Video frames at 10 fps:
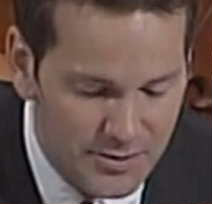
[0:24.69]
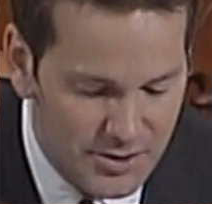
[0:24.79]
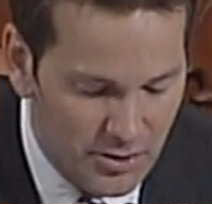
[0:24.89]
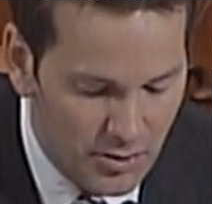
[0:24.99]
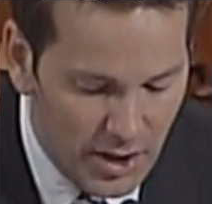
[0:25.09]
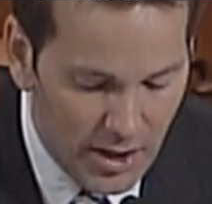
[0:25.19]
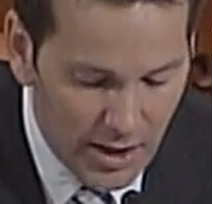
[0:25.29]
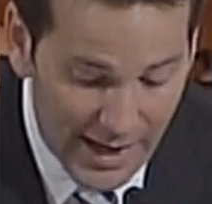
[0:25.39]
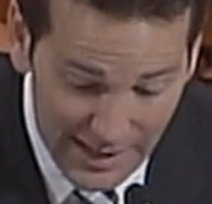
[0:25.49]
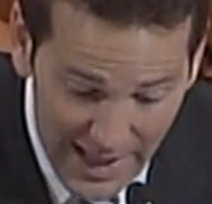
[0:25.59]
So,
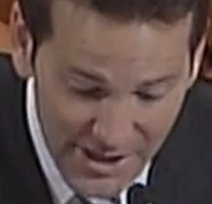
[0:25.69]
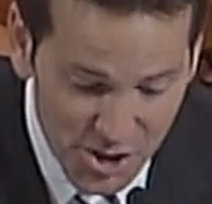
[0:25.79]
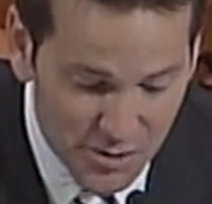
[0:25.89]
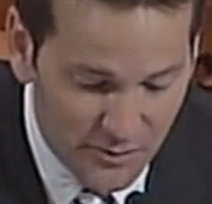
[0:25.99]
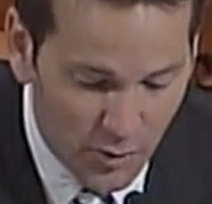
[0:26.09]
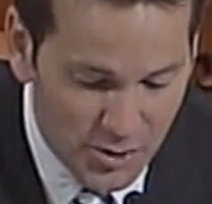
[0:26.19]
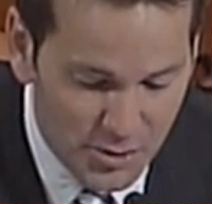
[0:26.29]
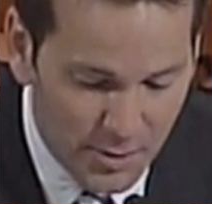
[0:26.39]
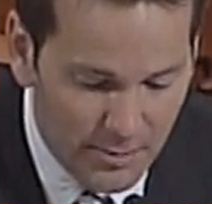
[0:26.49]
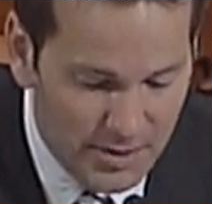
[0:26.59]
and last year, of course,
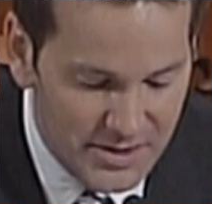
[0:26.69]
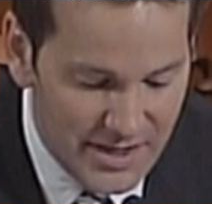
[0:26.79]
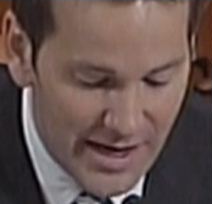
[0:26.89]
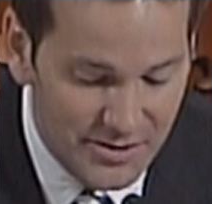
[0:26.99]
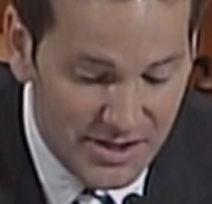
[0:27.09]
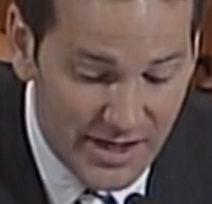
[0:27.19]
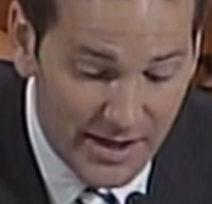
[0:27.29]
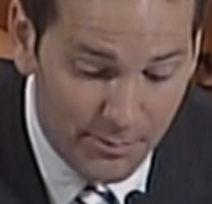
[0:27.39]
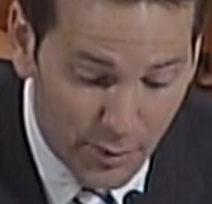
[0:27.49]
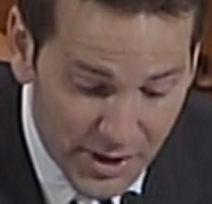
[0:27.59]
Republicans in the House did
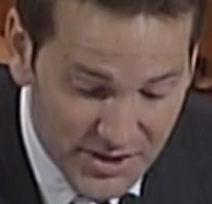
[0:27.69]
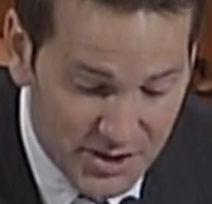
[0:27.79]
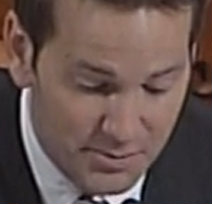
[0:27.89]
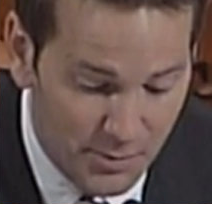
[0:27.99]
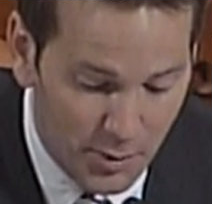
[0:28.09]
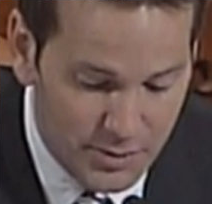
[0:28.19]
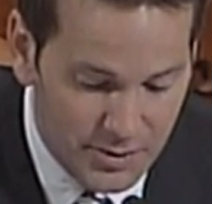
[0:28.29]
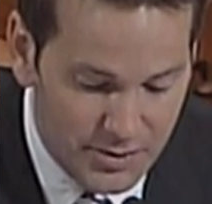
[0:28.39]
not embrace this proposal.